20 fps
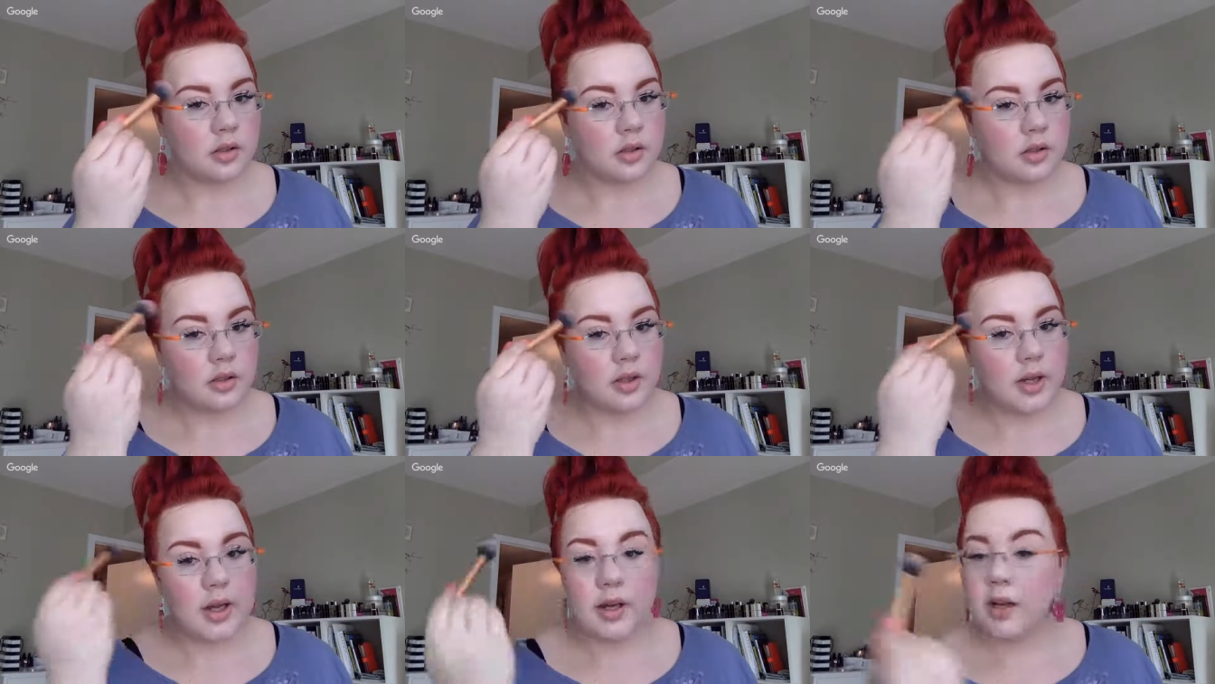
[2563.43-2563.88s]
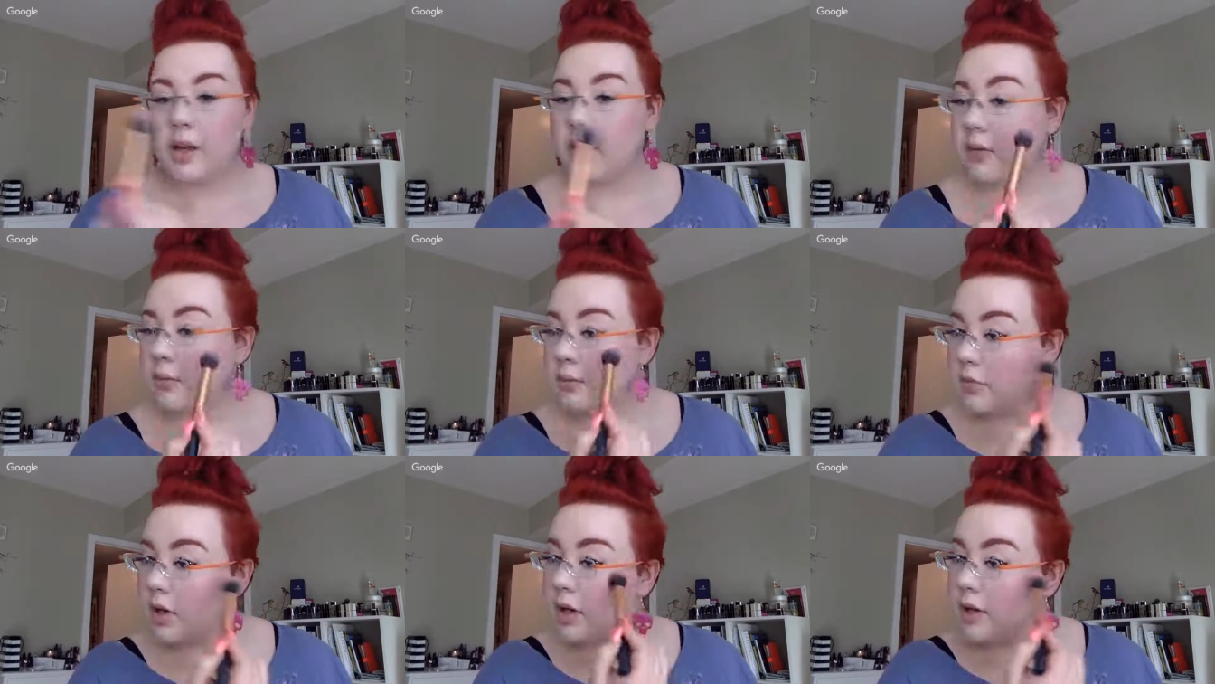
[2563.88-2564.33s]
Now
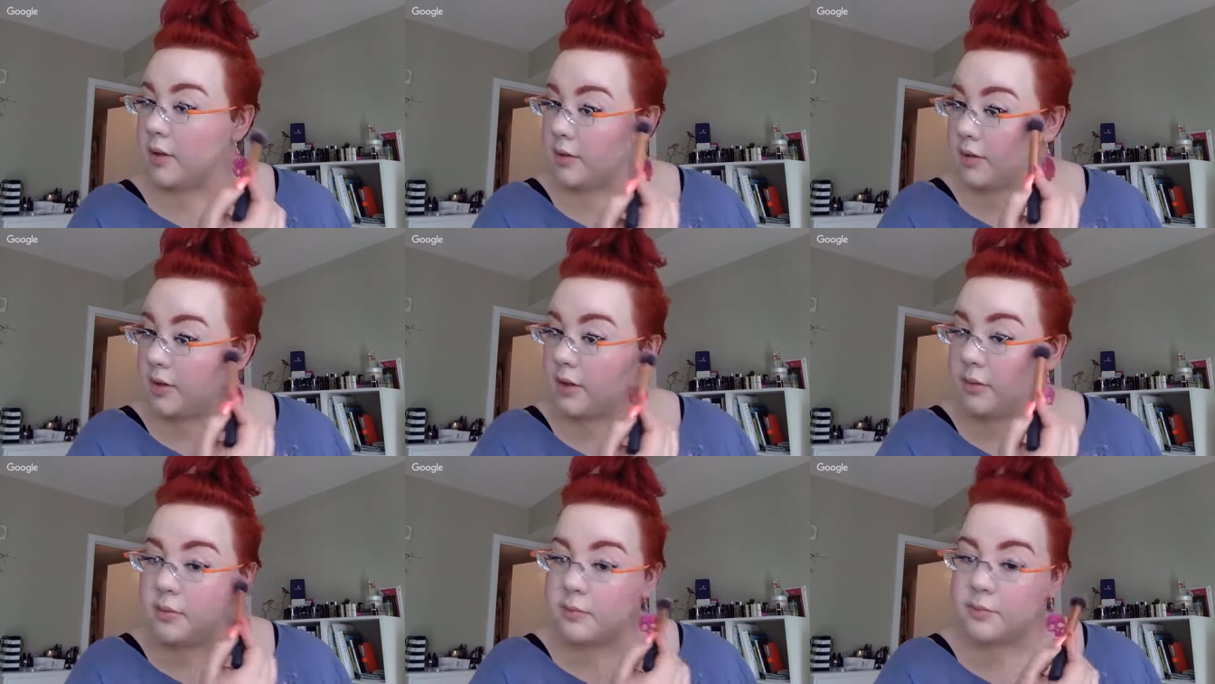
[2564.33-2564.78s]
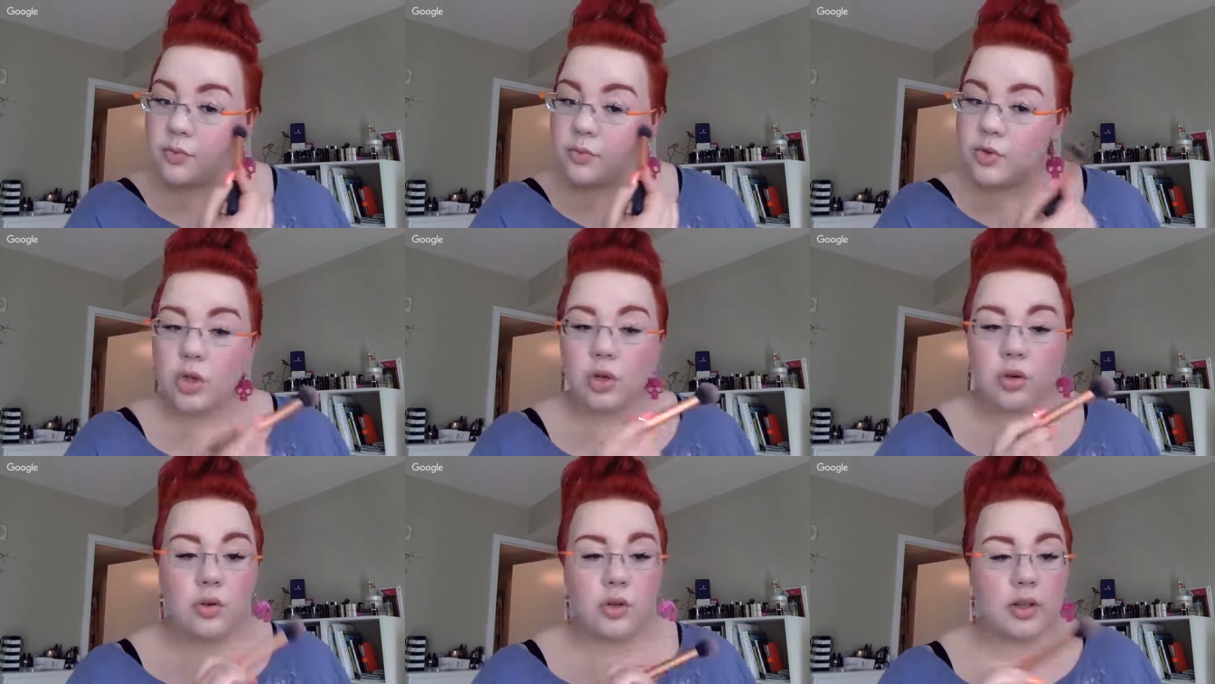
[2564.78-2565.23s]
I'm
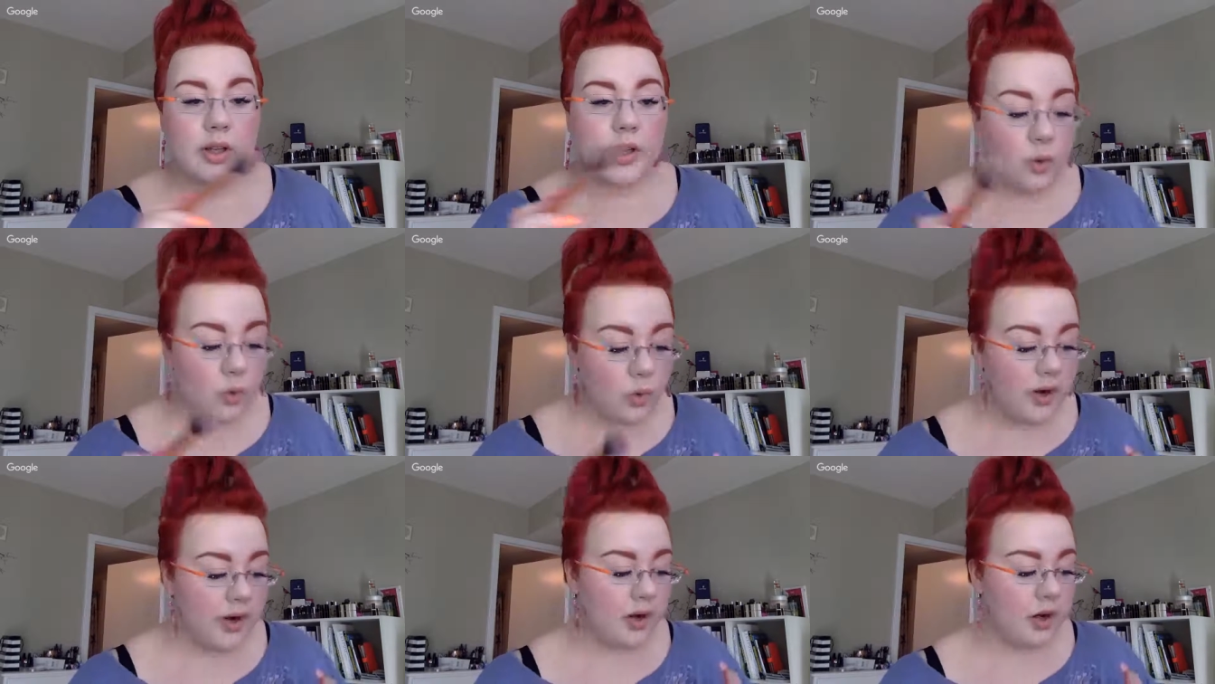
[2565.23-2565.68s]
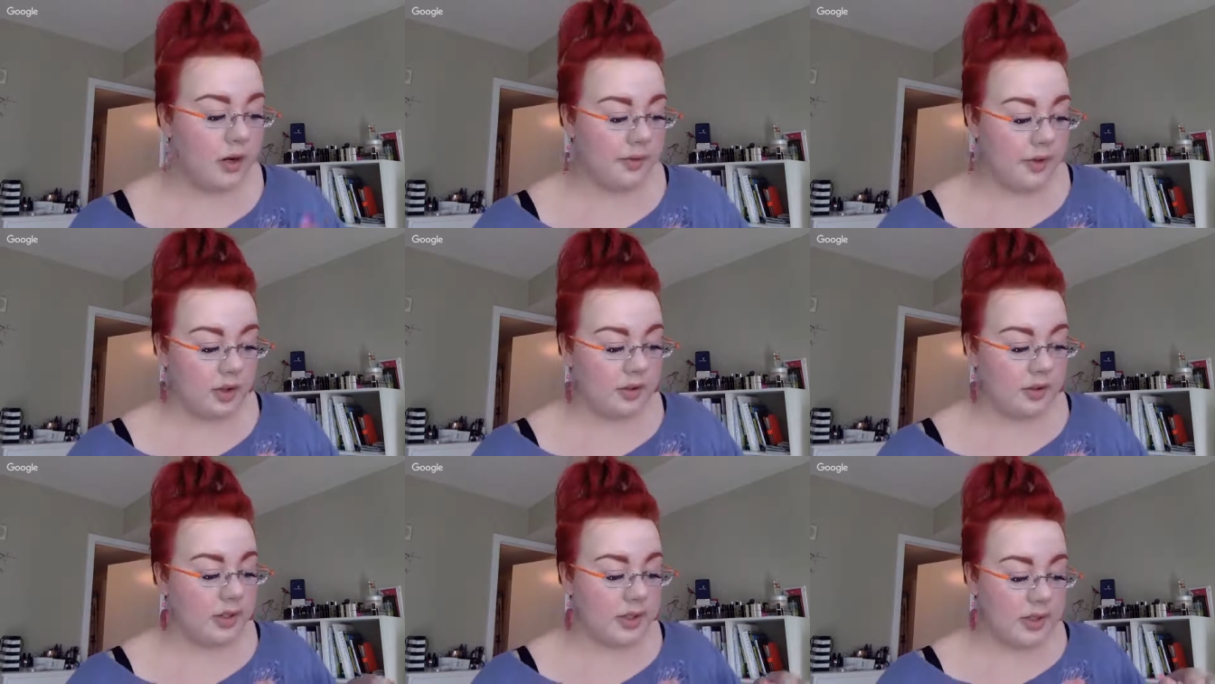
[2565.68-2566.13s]
totally aware
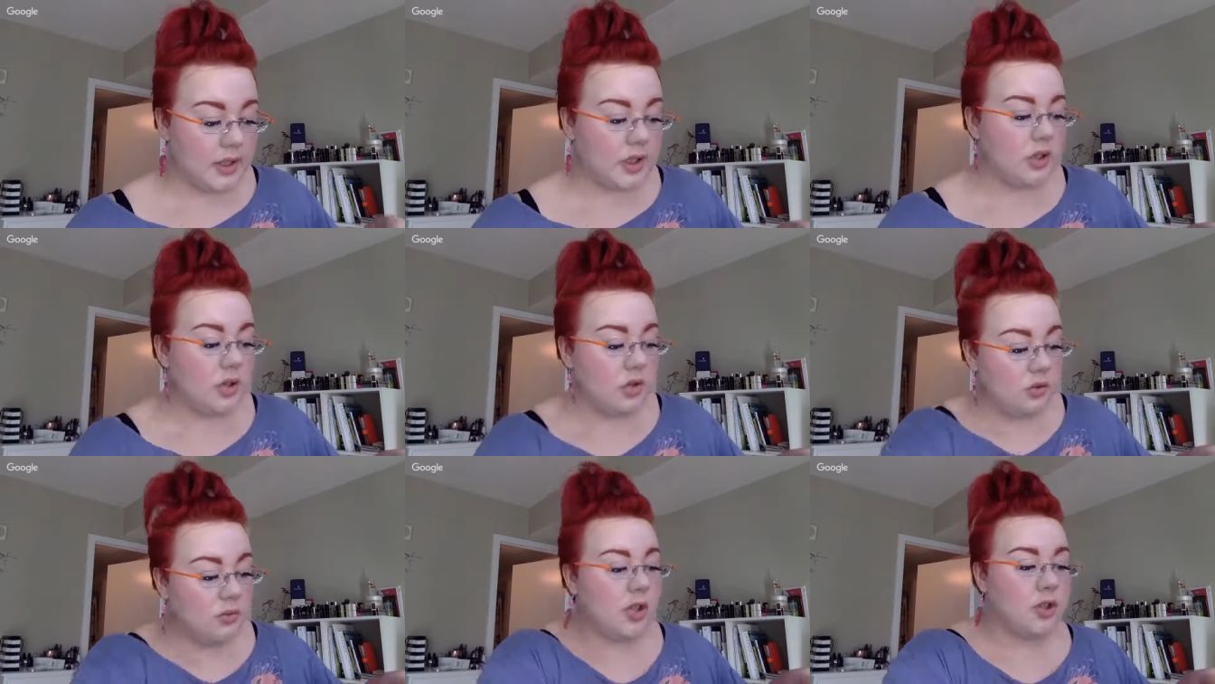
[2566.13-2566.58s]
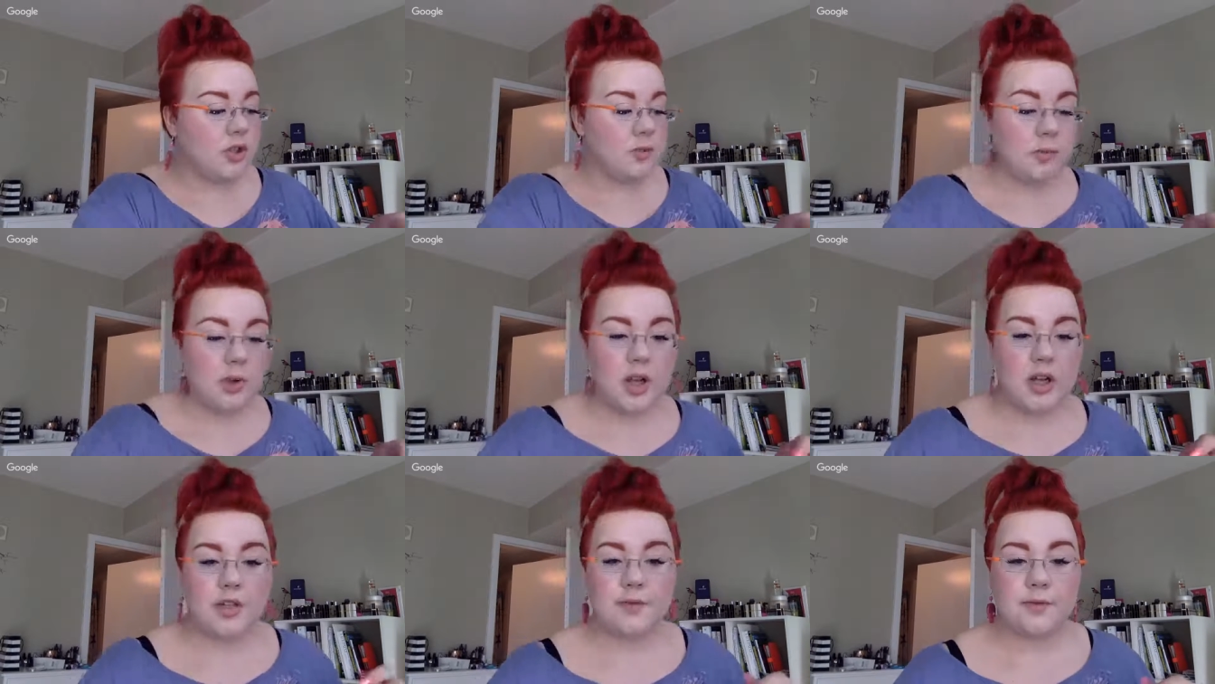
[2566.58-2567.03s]
that this is too much blush